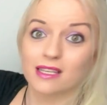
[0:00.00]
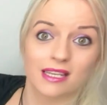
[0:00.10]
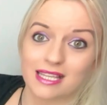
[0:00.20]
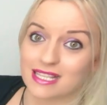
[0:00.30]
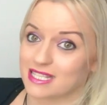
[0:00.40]

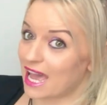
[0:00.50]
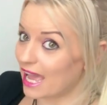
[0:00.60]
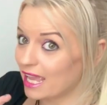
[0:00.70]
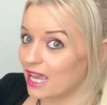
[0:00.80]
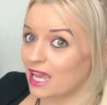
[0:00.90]
in the
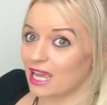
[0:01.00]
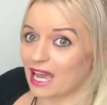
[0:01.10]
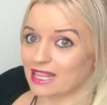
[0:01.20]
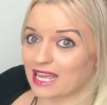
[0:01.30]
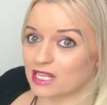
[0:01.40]
day,
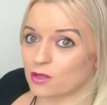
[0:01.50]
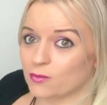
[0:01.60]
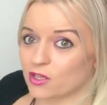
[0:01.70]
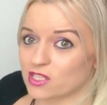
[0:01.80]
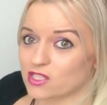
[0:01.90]
and then you
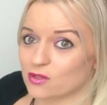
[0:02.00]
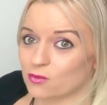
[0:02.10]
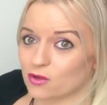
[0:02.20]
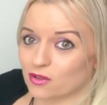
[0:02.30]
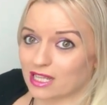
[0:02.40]
put it to the
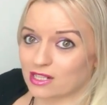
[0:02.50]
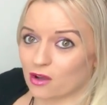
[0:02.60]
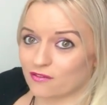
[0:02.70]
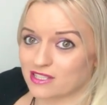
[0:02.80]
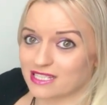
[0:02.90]
wall and
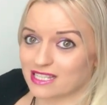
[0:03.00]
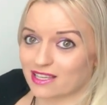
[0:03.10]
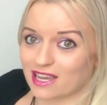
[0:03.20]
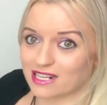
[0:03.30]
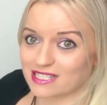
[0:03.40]
obviously you
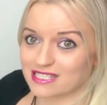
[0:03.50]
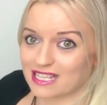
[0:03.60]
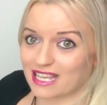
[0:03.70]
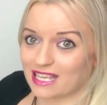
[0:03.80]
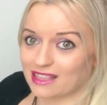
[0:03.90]
kind of
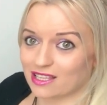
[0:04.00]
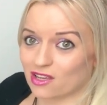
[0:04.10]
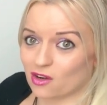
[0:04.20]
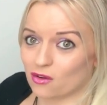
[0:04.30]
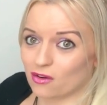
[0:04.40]
see the
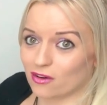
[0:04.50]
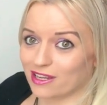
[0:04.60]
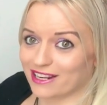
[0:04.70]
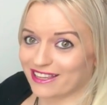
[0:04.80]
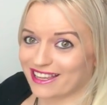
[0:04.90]
claw,
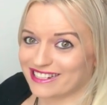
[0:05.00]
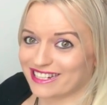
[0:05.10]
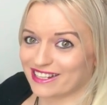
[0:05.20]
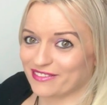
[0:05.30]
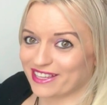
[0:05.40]
and I don't
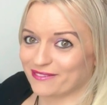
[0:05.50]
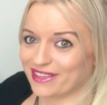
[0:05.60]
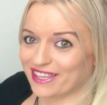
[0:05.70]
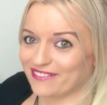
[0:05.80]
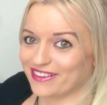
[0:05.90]
know if I can
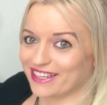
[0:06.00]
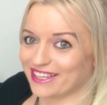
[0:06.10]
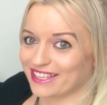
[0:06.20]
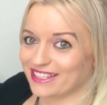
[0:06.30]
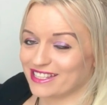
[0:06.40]
make it
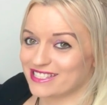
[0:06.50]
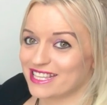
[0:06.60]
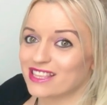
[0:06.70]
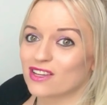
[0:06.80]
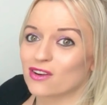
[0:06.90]
work. You see
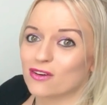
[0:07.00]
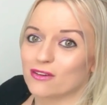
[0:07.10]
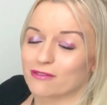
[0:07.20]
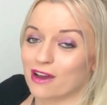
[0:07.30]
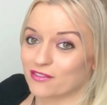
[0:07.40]
the claw
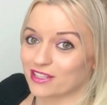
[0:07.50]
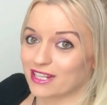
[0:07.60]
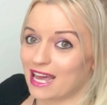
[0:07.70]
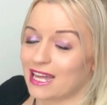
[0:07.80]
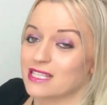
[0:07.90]
rather than the
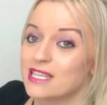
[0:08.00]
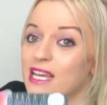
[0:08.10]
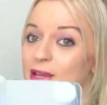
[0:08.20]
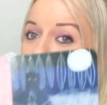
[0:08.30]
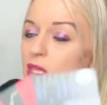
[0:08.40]
hand.
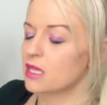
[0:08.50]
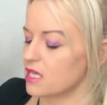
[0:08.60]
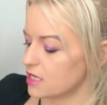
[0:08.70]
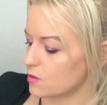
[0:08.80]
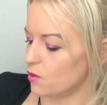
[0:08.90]

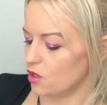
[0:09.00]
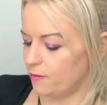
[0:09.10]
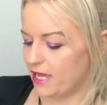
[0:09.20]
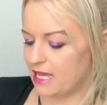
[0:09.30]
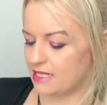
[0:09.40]
This is what your
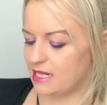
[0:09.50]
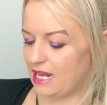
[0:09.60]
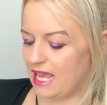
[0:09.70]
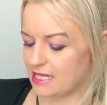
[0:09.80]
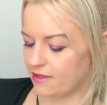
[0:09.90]
person
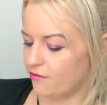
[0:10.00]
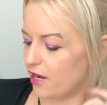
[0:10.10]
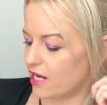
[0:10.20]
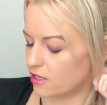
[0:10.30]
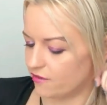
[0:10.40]
is
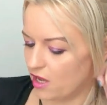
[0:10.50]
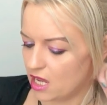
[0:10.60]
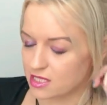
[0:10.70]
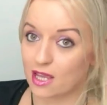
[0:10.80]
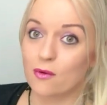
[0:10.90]
afraid of.
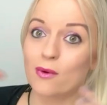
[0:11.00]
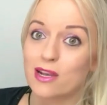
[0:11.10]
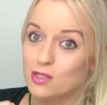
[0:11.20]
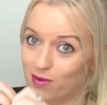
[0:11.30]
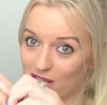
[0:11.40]
So
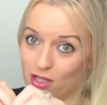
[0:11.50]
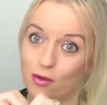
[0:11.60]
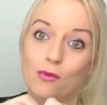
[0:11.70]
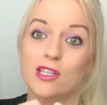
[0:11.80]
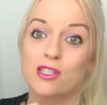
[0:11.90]
whereas me and you
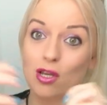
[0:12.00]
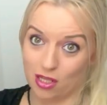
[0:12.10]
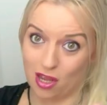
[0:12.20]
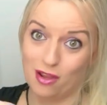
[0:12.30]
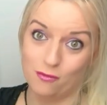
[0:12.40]

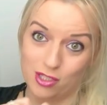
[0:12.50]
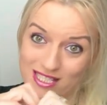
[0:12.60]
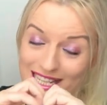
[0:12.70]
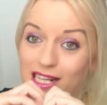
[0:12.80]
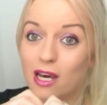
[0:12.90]
would
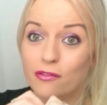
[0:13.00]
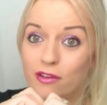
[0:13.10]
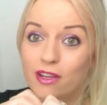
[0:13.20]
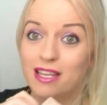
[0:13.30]
see love,